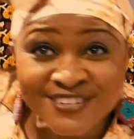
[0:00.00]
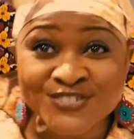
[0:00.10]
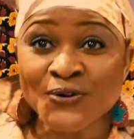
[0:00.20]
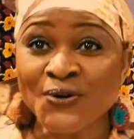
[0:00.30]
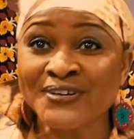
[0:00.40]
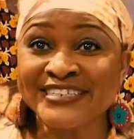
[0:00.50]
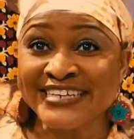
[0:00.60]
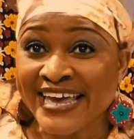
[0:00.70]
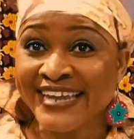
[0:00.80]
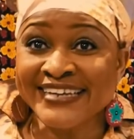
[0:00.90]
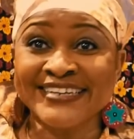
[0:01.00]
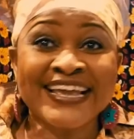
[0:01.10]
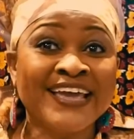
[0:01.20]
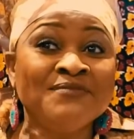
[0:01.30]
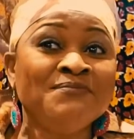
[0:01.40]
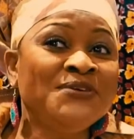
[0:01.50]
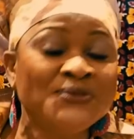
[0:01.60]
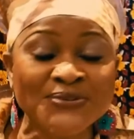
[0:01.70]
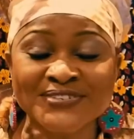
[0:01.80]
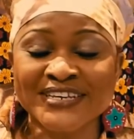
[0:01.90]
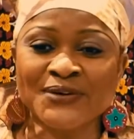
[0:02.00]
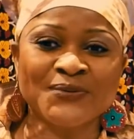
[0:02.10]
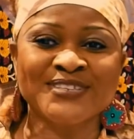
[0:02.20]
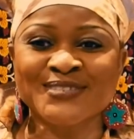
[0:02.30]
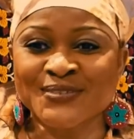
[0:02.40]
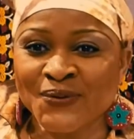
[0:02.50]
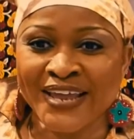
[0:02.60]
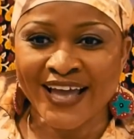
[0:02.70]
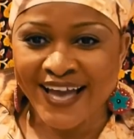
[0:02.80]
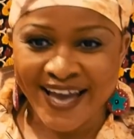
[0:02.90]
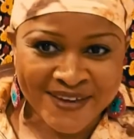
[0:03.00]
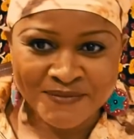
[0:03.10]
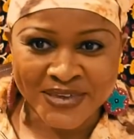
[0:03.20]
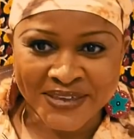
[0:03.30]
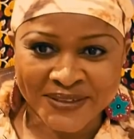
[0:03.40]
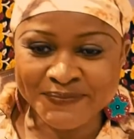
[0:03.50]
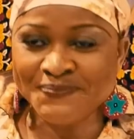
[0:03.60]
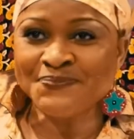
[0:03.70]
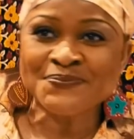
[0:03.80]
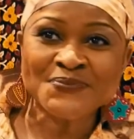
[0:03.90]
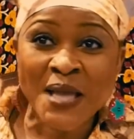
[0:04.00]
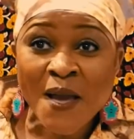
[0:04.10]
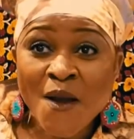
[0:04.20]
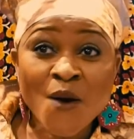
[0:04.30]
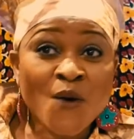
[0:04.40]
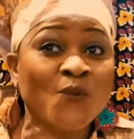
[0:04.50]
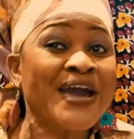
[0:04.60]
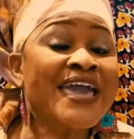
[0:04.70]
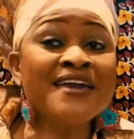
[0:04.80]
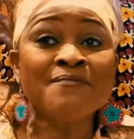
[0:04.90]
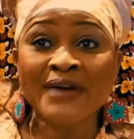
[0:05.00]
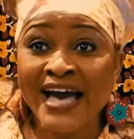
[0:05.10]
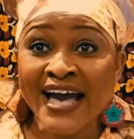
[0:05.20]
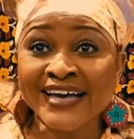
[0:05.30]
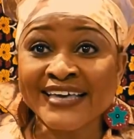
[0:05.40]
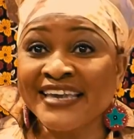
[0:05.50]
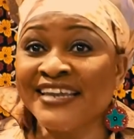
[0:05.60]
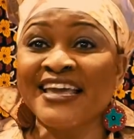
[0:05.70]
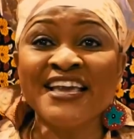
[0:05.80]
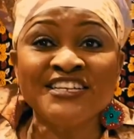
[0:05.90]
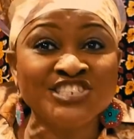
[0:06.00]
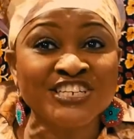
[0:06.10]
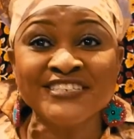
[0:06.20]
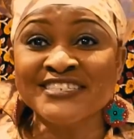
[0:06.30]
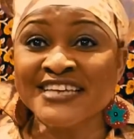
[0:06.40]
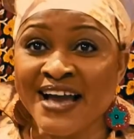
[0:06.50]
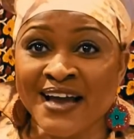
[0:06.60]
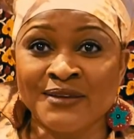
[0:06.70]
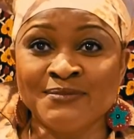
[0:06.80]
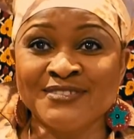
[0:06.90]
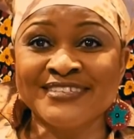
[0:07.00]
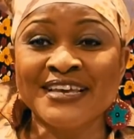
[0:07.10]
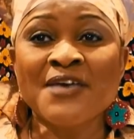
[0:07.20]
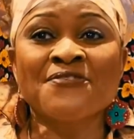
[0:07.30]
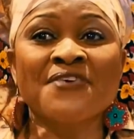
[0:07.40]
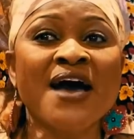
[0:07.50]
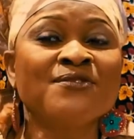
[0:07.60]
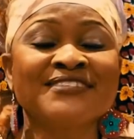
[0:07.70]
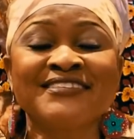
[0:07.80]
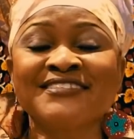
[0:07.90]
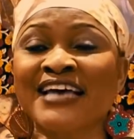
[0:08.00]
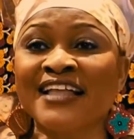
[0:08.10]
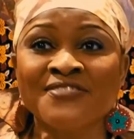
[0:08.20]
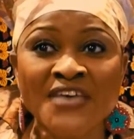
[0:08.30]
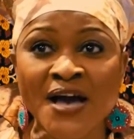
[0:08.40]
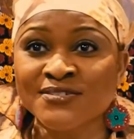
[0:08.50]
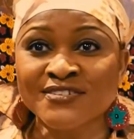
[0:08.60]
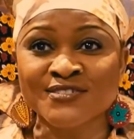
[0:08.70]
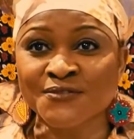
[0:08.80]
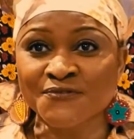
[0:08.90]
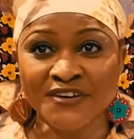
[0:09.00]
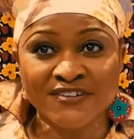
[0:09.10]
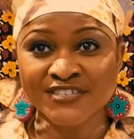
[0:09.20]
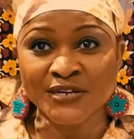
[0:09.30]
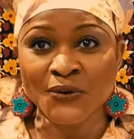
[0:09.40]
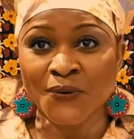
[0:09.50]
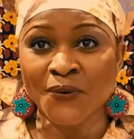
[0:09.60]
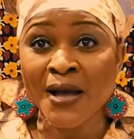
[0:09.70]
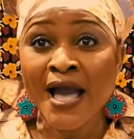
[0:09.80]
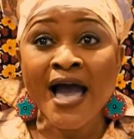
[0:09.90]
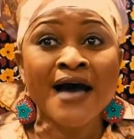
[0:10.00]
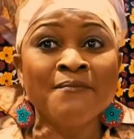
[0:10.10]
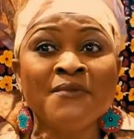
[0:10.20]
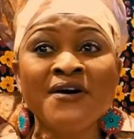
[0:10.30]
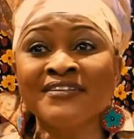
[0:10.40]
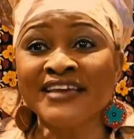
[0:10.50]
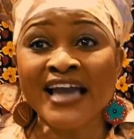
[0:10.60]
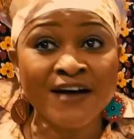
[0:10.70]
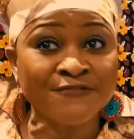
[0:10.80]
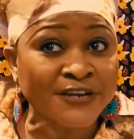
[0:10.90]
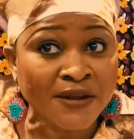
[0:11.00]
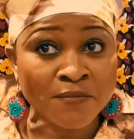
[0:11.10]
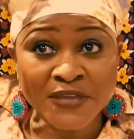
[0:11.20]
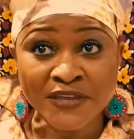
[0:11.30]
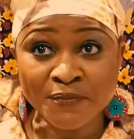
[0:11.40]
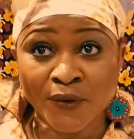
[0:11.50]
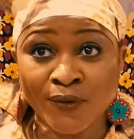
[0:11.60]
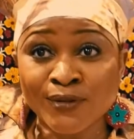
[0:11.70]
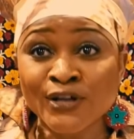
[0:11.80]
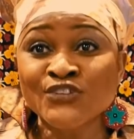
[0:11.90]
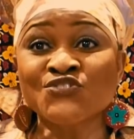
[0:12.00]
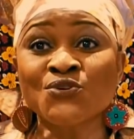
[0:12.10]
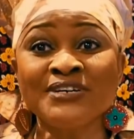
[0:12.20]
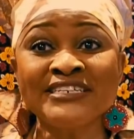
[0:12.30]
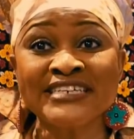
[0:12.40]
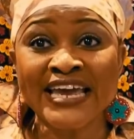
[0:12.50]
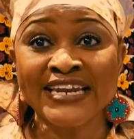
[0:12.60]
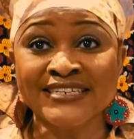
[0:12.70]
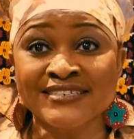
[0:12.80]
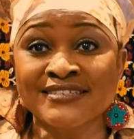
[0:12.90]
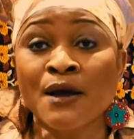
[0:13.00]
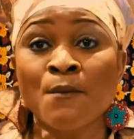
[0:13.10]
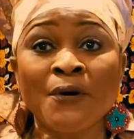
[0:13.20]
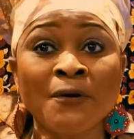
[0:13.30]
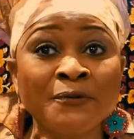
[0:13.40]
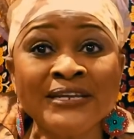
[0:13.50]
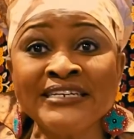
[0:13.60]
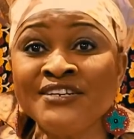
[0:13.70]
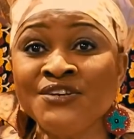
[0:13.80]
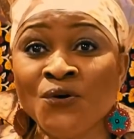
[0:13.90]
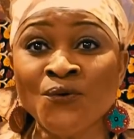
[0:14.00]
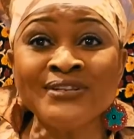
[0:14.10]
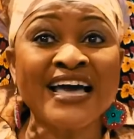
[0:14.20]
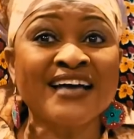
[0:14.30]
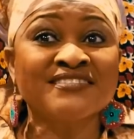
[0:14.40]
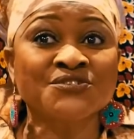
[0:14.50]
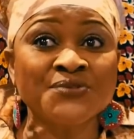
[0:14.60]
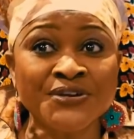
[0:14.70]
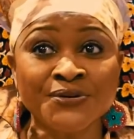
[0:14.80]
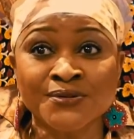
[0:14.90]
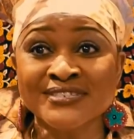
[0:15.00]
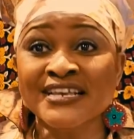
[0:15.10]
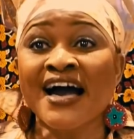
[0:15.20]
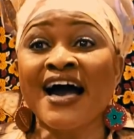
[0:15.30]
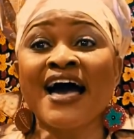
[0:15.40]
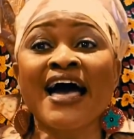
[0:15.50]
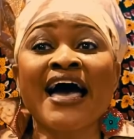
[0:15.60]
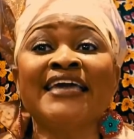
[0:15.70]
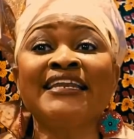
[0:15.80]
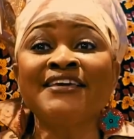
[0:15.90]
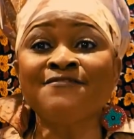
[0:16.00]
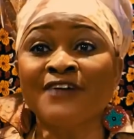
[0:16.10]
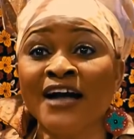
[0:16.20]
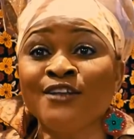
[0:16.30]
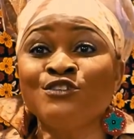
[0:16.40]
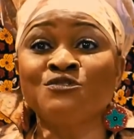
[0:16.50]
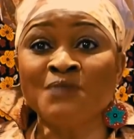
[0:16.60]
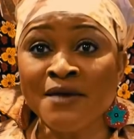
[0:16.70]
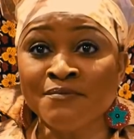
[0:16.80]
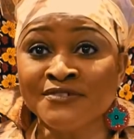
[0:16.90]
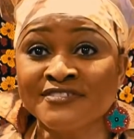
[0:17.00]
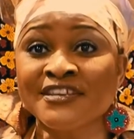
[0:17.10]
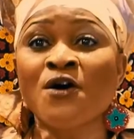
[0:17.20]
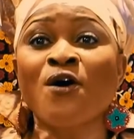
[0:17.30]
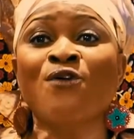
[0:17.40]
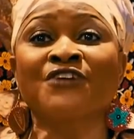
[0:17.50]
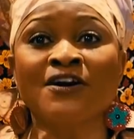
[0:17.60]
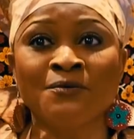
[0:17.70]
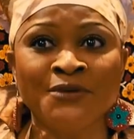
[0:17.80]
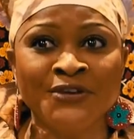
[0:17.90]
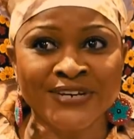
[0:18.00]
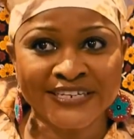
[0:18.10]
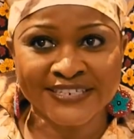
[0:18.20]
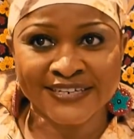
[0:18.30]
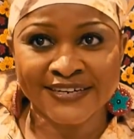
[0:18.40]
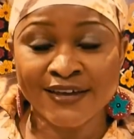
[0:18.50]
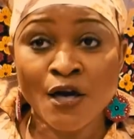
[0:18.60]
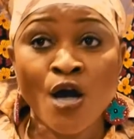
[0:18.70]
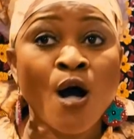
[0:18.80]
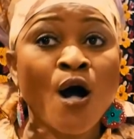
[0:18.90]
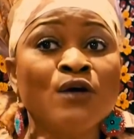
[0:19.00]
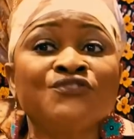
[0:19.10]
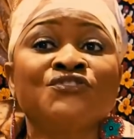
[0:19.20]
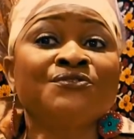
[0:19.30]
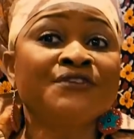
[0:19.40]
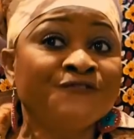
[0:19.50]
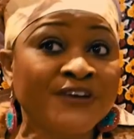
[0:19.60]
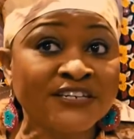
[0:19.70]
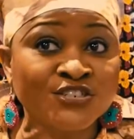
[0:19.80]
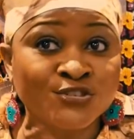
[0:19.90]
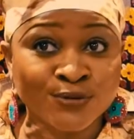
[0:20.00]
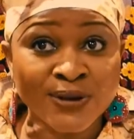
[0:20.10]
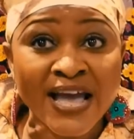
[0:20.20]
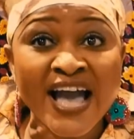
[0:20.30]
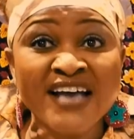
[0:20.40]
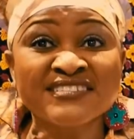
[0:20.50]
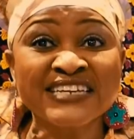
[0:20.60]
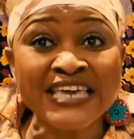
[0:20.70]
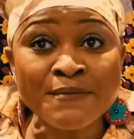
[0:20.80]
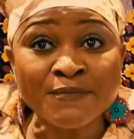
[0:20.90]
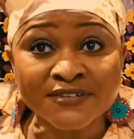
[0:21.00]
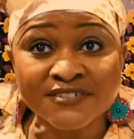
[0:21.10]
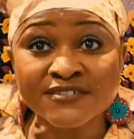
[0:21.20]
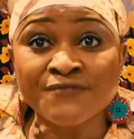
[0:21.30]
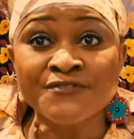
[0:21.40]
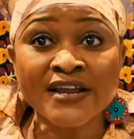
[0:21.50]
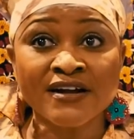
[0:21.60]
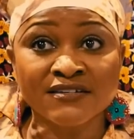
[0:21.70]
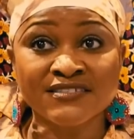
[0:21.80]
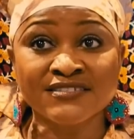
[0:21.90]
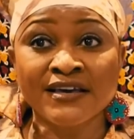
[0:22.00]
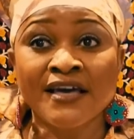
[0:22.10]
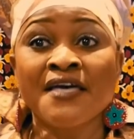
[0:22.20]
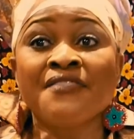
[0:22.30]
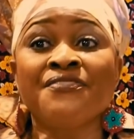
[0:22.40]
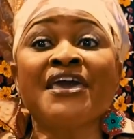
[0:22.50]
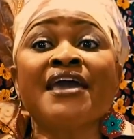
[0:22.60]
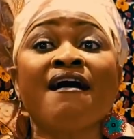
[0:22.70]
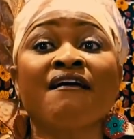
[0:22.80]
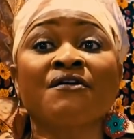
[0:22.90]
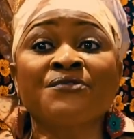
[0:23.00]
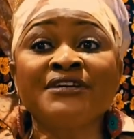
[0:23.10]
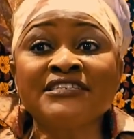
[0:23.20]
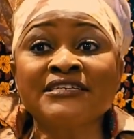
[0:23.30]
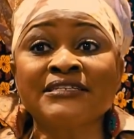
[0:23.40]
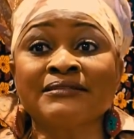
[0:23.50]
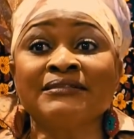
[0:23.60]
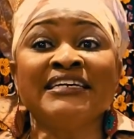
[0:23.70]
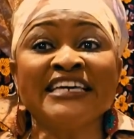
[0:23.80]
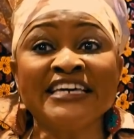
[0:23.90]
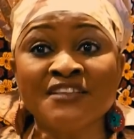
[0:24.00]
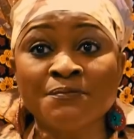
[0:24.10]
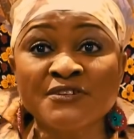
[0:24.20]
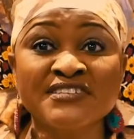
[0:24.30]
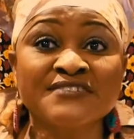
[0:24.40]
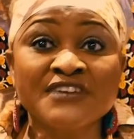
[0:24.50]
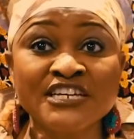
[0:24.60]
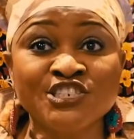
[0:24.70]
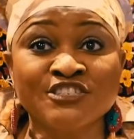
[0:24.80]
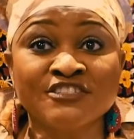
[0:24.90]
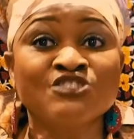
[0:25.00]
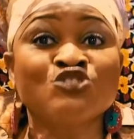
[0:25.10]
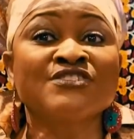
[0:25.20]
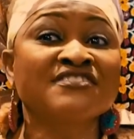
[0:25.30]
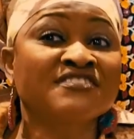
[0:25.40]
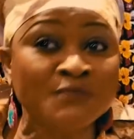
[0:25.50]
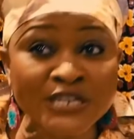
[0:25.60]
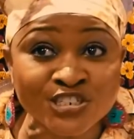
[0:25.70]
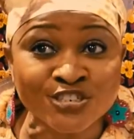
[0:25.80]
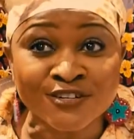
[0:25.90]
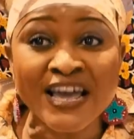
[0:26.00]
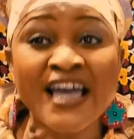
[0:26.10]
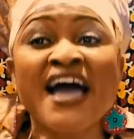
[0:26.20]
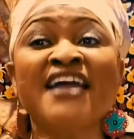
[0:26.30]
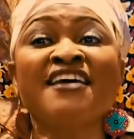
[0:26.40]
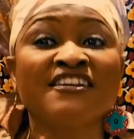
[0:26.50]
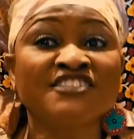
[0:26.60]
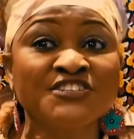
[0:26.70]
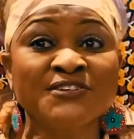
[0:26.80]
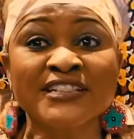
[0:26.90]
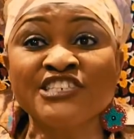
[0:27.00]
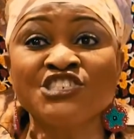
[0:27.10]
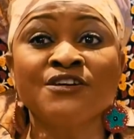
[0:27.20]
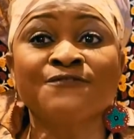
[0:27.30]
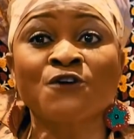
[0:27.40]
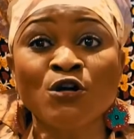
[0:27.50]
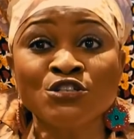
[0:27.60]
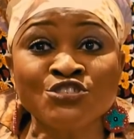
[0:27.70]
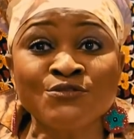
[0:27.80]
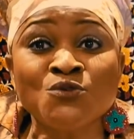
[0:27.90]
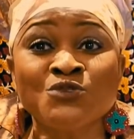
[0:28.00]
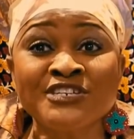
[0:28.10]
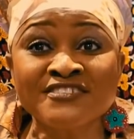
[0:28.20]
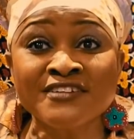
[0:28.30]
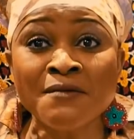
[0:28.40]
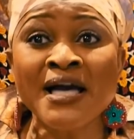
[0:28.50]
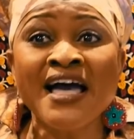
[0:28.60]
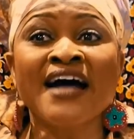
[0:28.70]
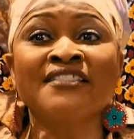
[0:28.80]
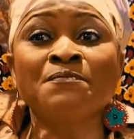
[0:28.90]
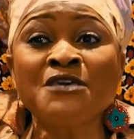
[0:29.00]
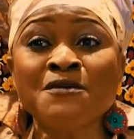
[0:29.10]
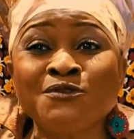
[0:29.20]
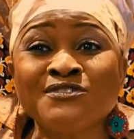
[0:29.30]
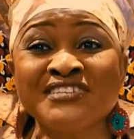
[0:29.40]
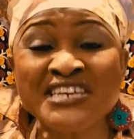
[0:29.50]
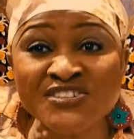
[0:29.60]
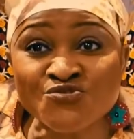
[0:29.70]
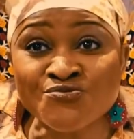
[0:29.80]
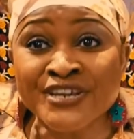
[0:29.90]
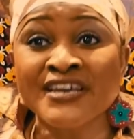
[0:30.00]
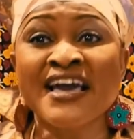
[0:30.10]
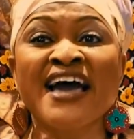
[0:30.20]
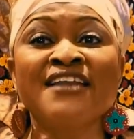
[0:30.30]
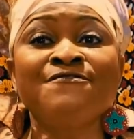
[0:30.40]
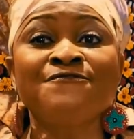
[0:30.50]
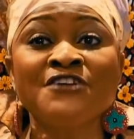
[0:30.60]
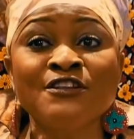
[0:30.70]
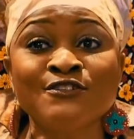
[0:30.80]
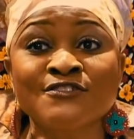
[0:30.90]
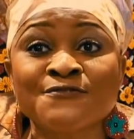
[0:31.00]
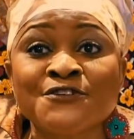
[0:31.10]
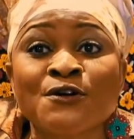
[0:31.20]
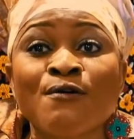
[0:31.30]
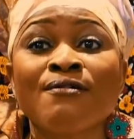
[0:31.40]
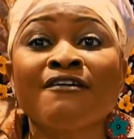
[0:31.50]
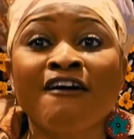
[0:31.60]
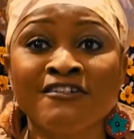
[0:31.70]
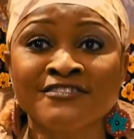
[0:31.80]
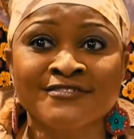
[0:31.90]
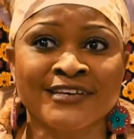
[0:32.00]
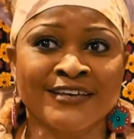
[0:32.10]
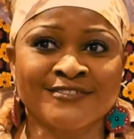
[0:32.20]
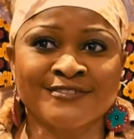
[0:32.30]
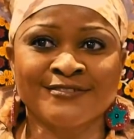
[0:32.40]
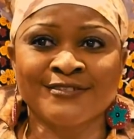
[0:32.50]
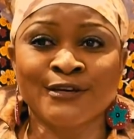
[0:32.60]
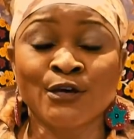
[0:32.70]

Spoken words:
Storytelling and Music with Sonia Aimy. Way back in ancient times, thousands and thousands of years ago, among the African people, storytellers, popularly known as griots, are highly valued members of the community. Also referred to as the keepers of records, they are critical in the preservation, transmission, and articulation of cultural wisdom and the people's history and philosophical concepts.